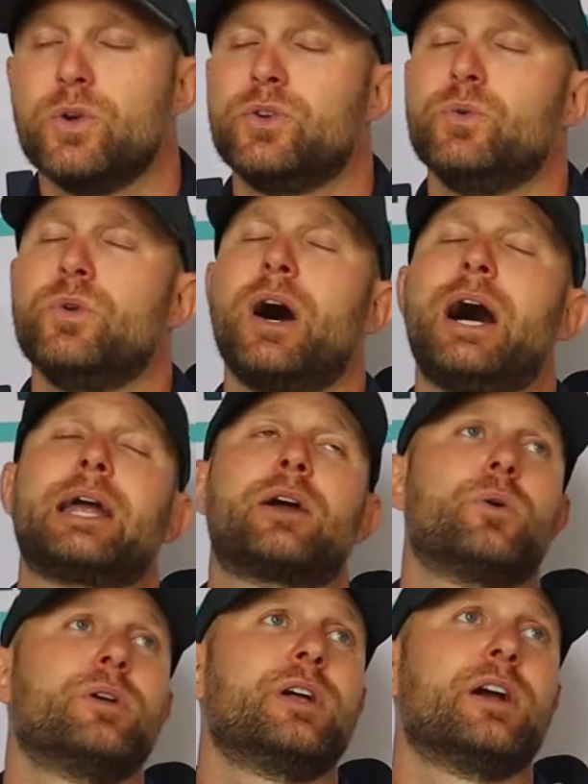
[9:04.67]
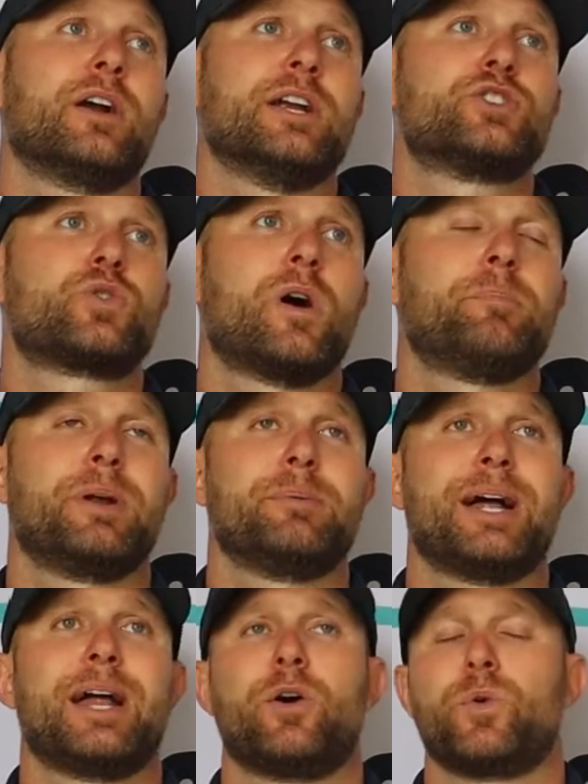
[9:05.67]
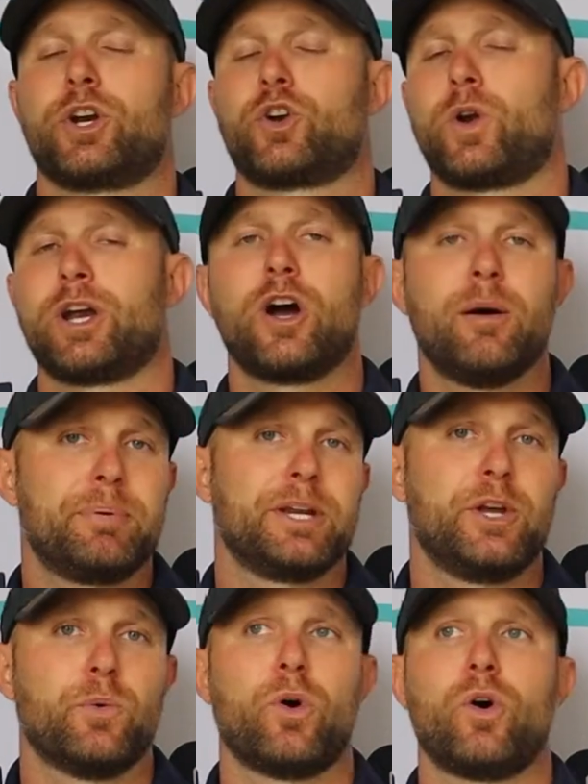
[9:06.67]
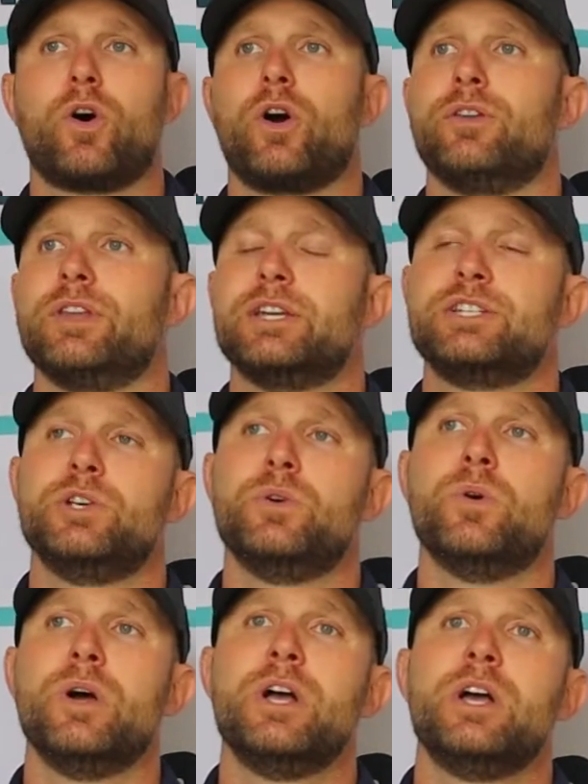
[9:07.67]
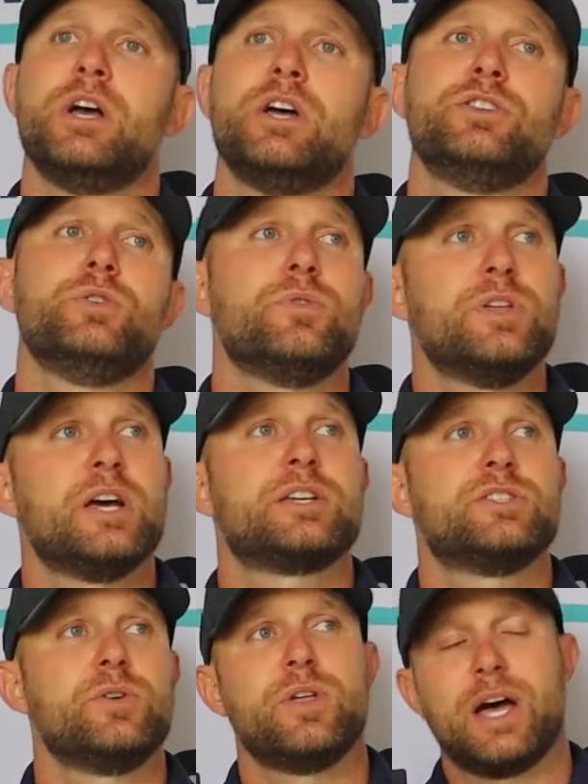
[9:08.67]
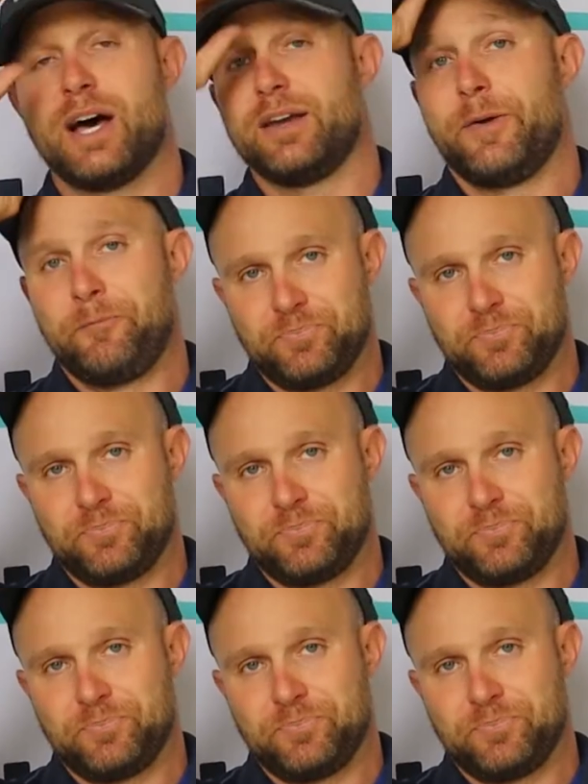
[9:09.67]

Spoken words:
do not go in there and trumpet about what a great company you are and that you do this and do that.